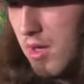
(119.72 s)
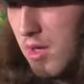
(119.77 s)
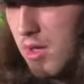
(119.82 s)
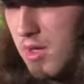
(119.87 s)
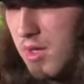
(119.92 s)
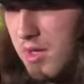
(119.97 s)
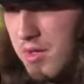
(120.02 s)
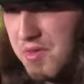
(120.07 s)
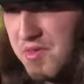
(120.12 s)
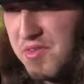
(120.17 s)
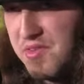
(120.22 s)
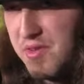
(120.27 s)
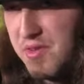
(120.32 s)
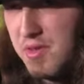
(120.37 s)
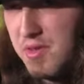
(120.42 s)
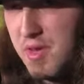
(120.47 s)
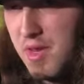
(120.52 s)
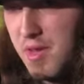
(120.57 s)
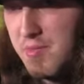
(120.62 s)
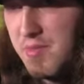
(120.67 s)

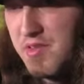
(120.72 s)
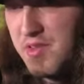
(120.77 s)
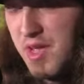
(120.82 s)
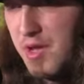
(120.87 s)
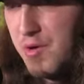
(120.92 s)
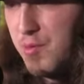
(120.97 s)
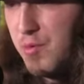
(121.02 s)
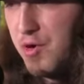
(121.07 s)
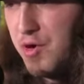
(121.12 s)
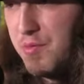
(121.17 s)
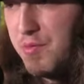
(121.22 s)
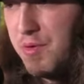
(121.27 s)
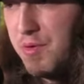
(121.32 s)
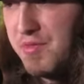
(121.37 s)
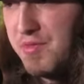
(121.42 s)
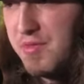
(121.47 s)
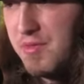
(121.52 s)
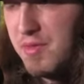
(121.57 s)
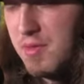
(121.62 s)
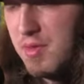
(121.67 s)
His name is Edward,
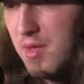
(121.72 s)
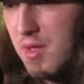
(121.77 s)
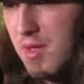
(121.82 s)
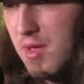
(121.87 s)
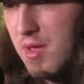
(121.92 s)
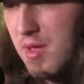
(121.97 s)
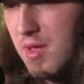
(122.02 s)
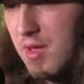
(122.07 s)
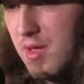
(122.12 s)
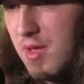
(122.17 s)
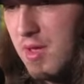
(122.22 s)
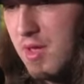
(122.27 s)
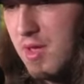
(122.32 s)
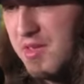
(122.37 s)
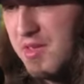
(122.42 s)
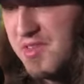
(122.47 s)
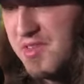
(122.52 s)
but his